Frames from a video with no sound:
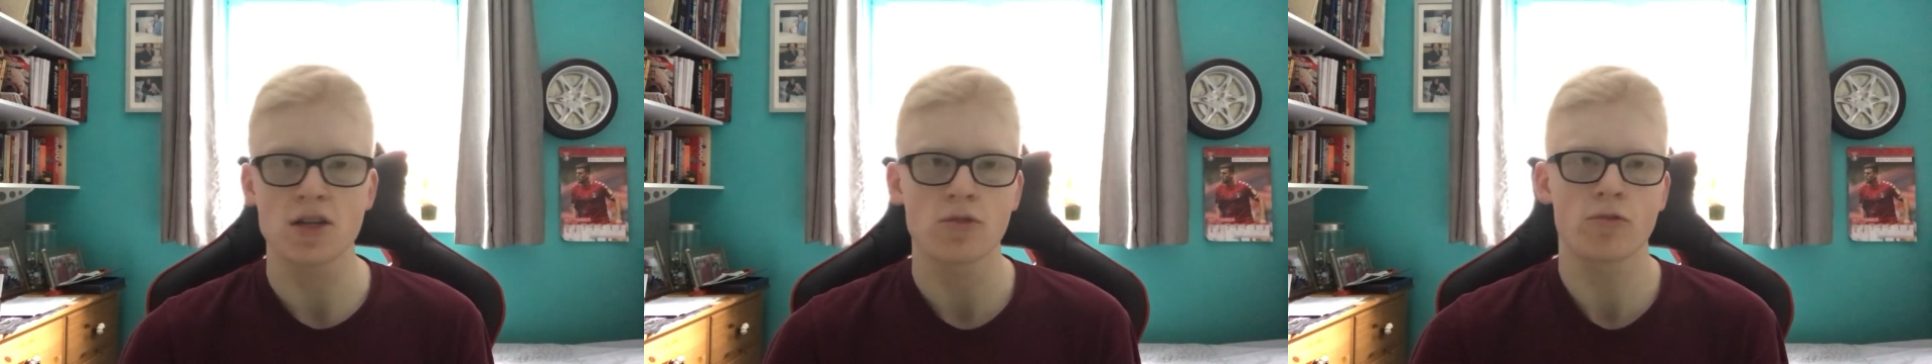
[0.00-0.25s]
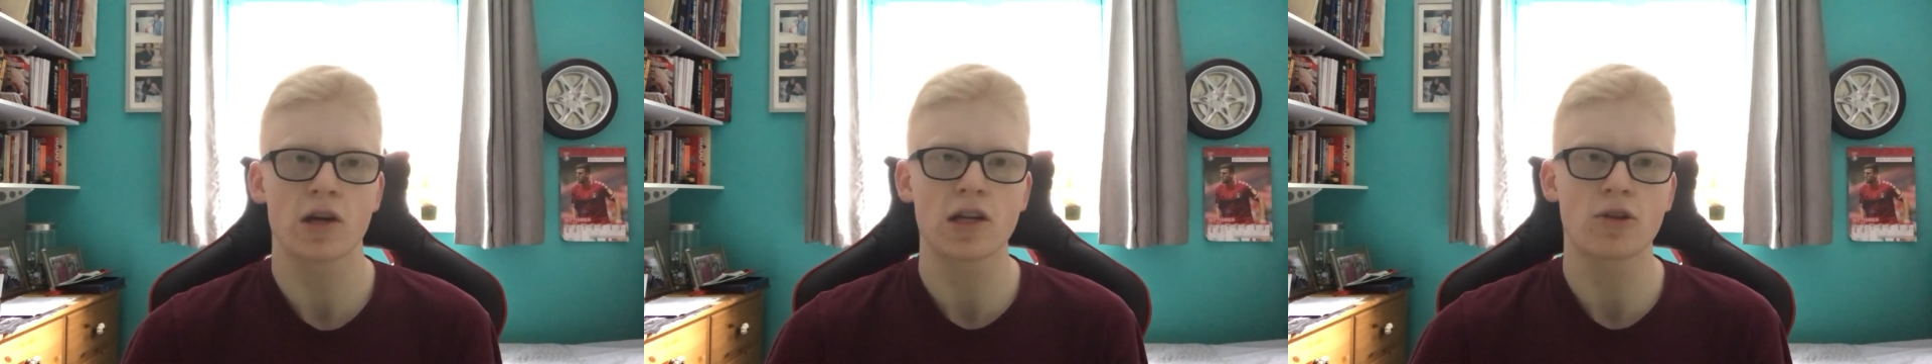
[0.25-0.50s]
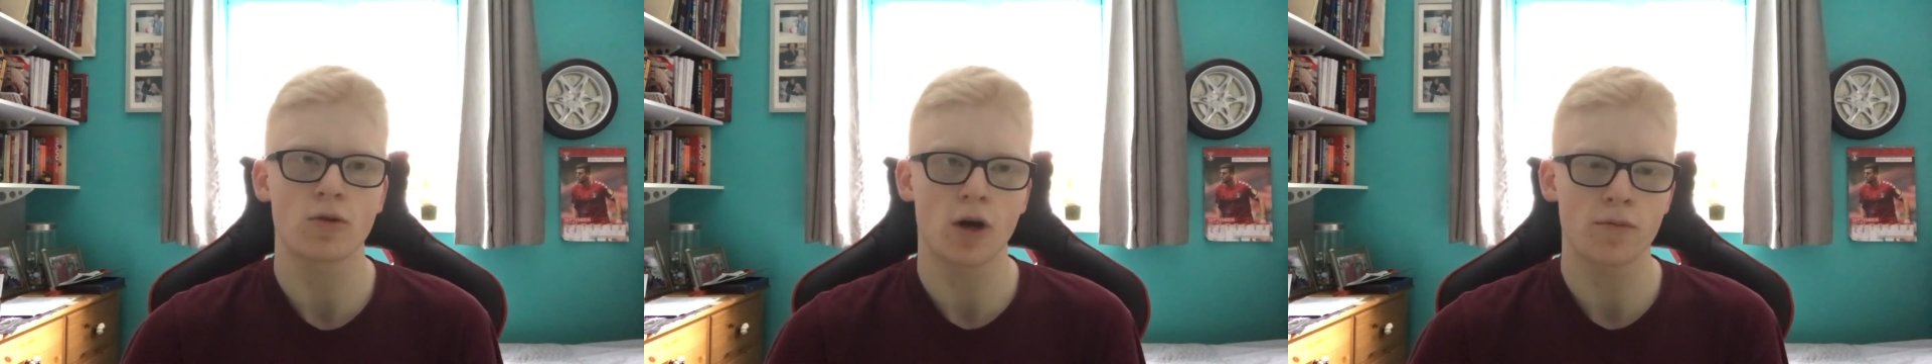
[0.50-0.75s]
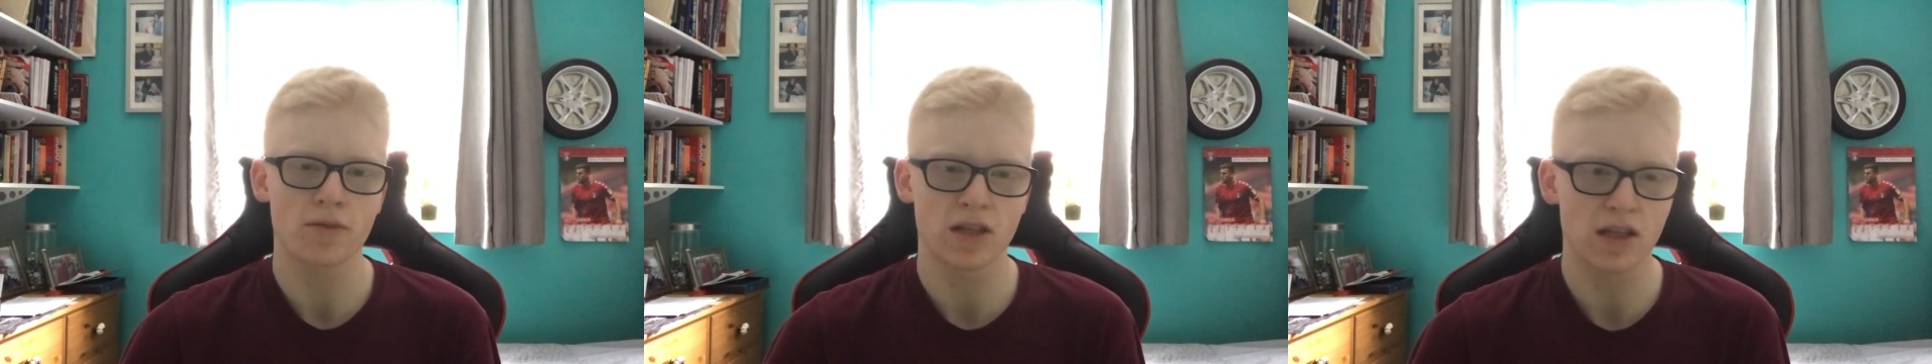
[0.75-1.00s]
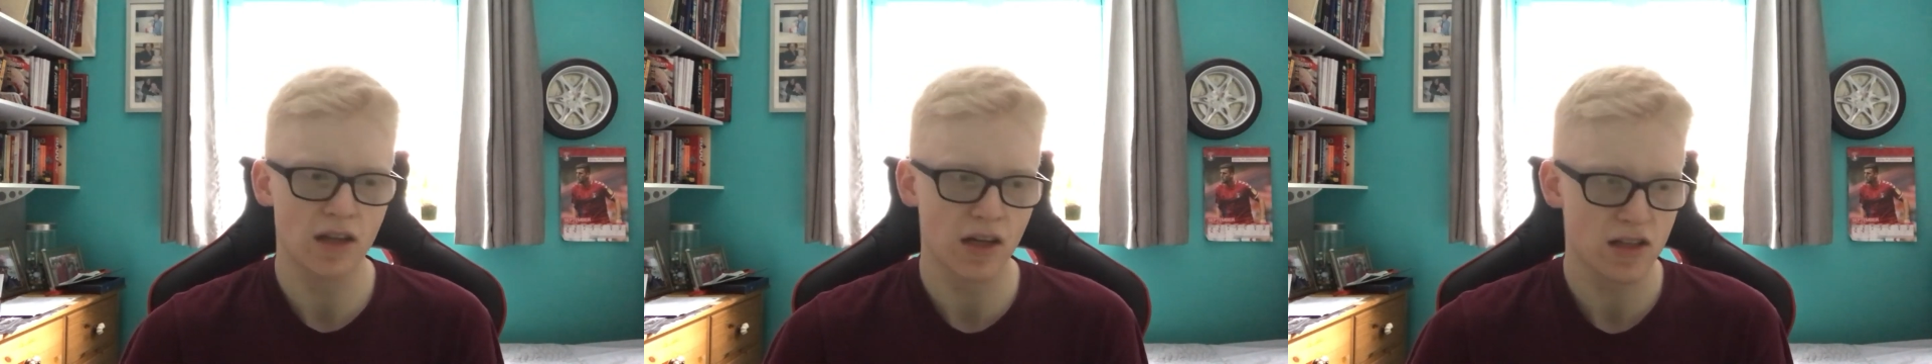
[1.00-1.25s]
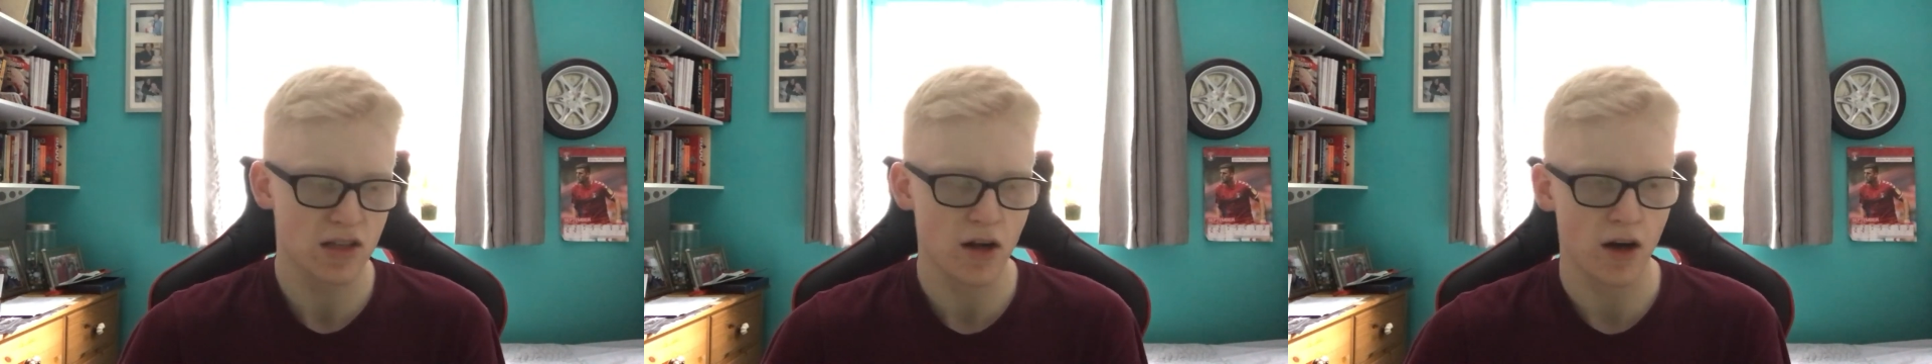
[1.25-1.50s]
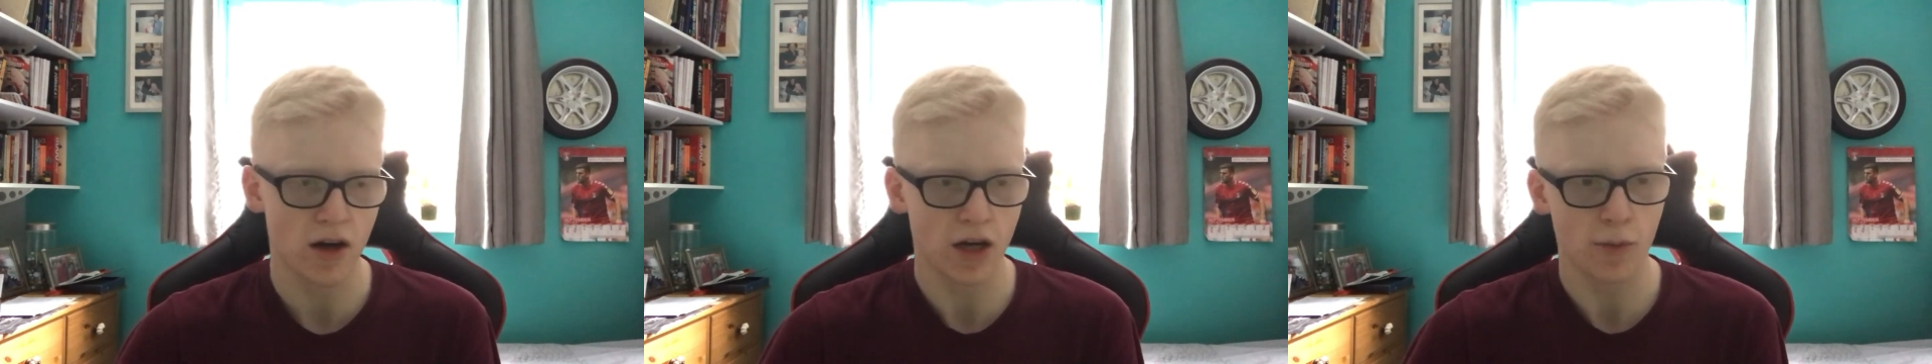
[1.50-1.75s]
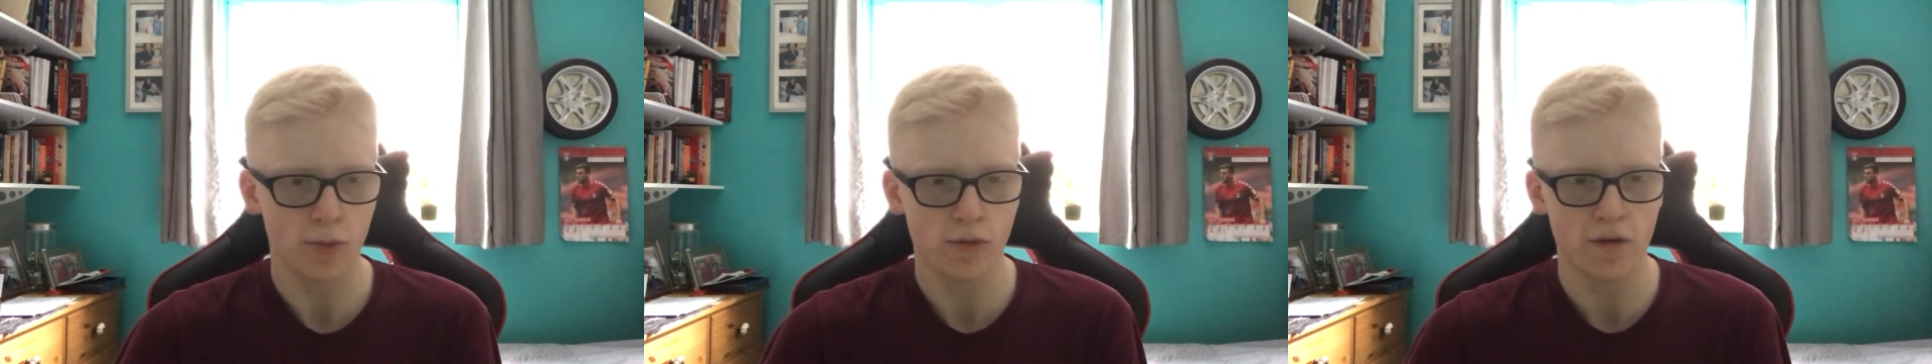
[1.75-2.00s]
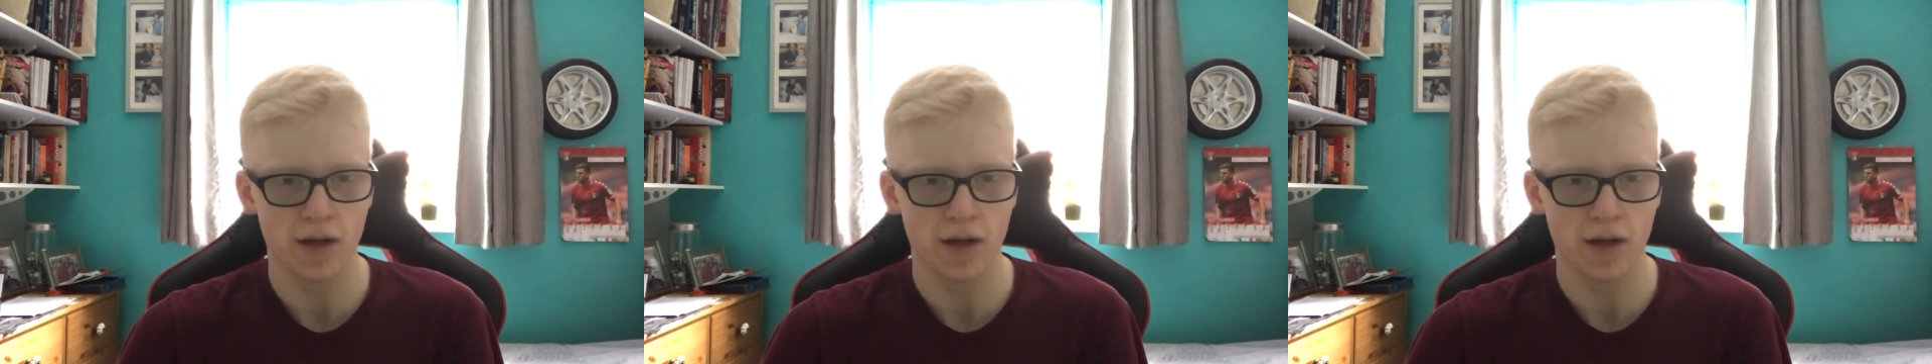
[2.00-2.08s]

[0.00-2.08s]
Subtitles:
and I really do hope that he does start a couple of